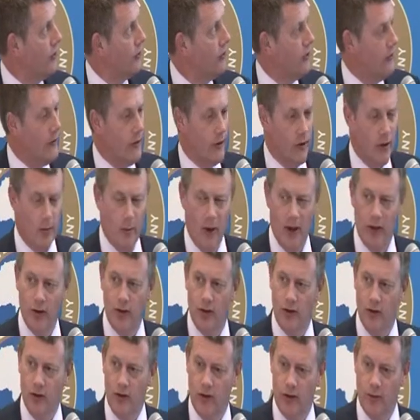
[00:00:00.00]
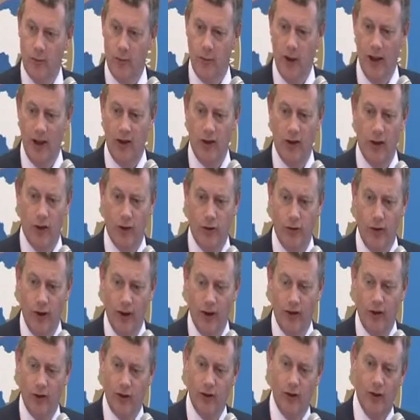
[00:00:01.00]
civil commotions, sort of political
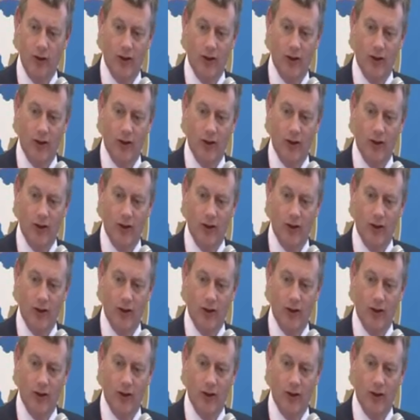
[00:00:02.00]
risks,